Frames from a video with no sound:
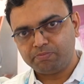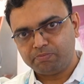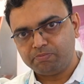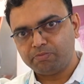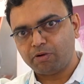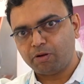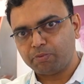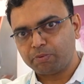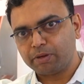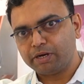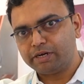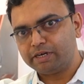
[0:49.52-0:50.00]

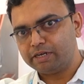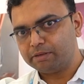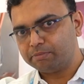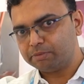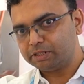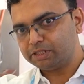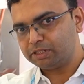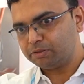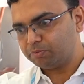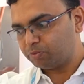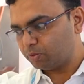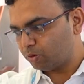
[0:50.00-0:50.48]
operate the
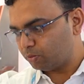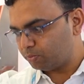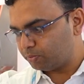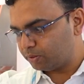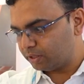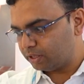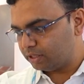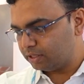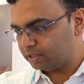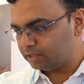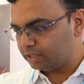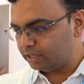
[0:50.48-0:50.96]
machine
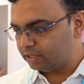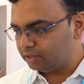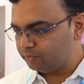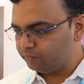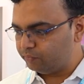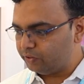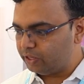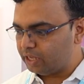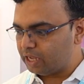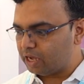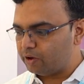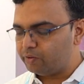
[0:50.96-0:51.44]
properly. Then
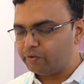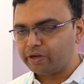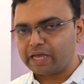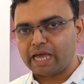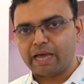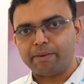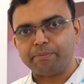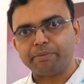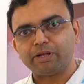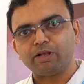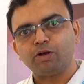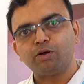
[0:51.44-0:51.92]
we have
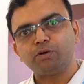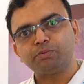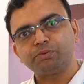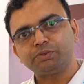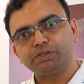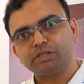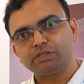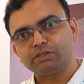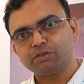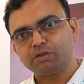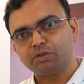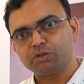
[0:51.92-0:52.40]
camera
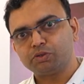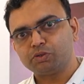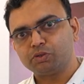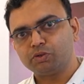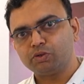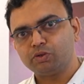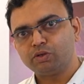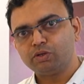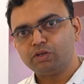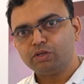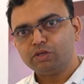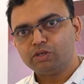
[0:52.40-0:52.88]
options also,
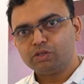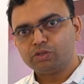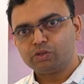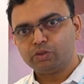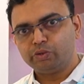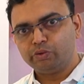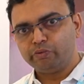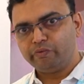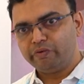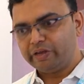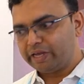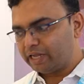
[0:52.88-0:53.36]
so
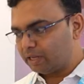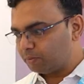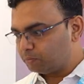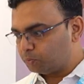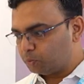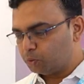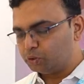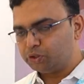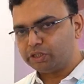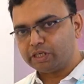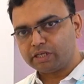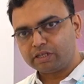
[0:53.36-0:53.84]
we can
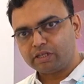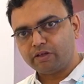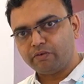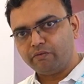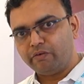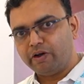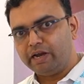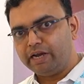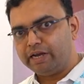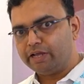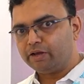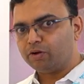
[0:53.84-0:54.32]
project the
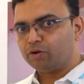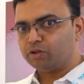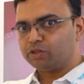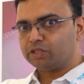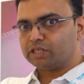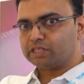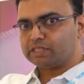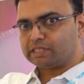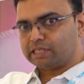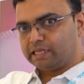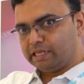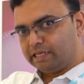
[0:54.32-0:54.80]
welding on the
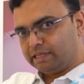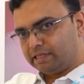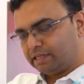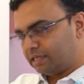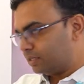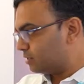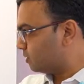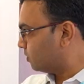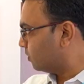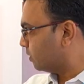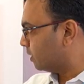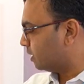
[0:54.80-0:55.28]
screen
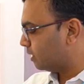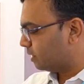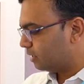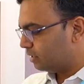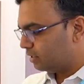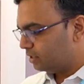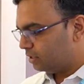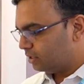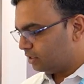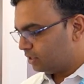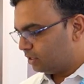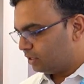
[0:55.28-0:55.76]
as well.
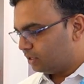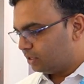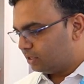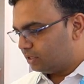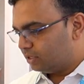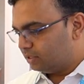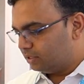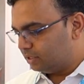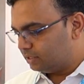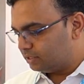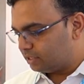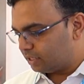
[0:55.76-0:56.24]

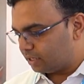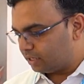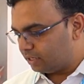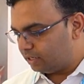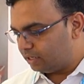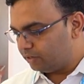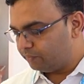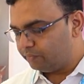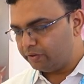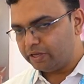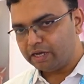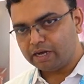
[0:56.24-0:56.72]
Then
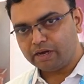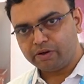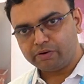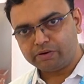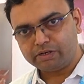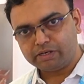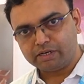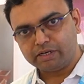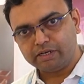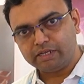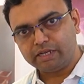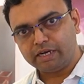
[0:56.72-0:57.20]
secondly we have
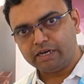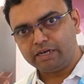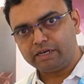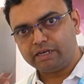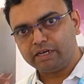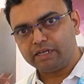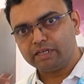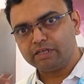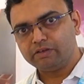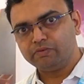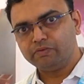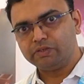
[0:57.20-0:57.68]
turn and
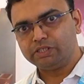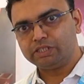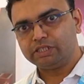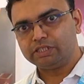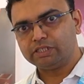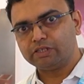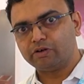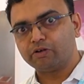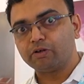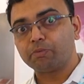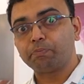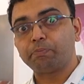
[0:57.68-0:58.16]
tilt, which is
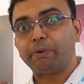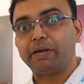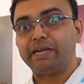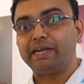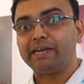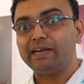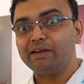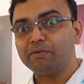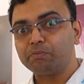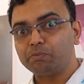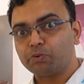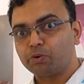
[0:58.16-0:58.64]
our
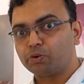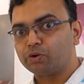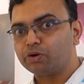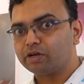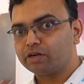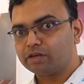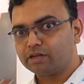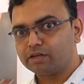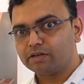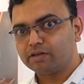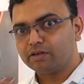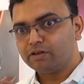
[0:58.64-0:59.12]
patent
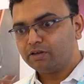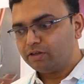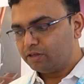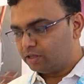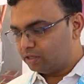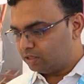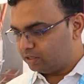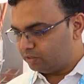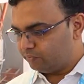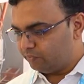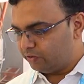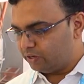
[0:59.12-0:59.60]
product,
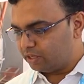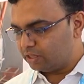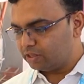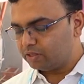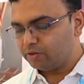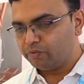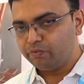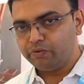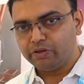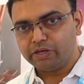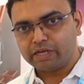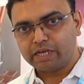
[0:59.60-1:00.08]
where
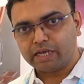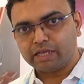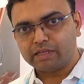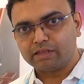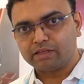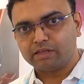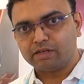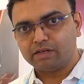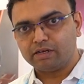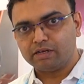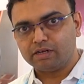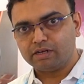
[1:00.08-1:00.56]
we can
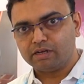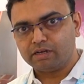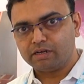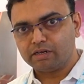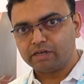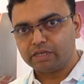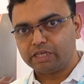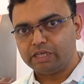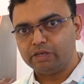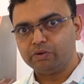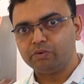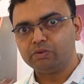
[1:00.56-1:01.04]

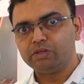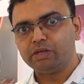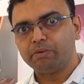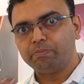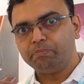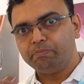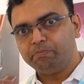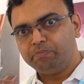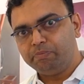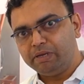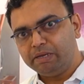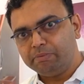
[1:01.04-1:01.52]
give the
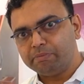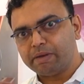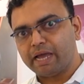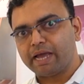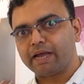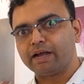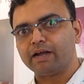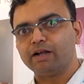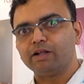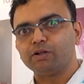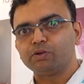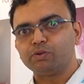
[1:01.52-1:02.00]
beam
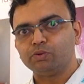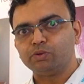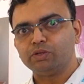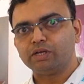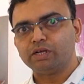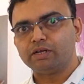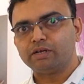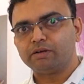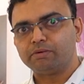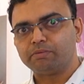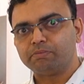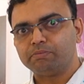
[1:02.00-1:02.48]
angle to
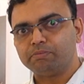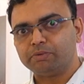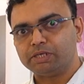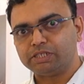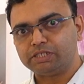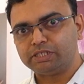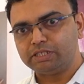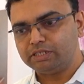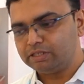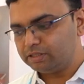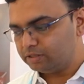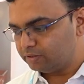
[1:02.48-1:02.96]
the
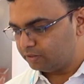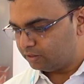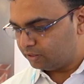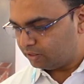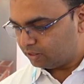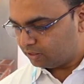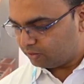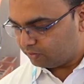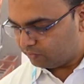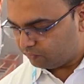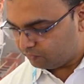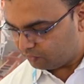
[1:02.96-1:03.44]
machine
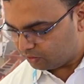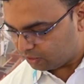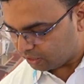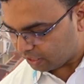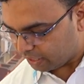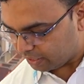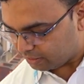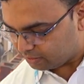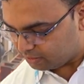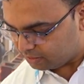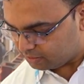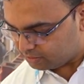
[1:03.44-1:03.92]

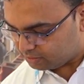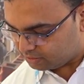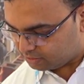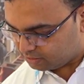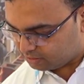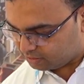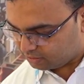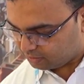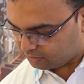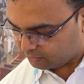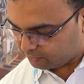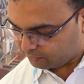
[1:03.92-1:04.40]
like
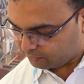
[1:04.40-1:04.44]
this,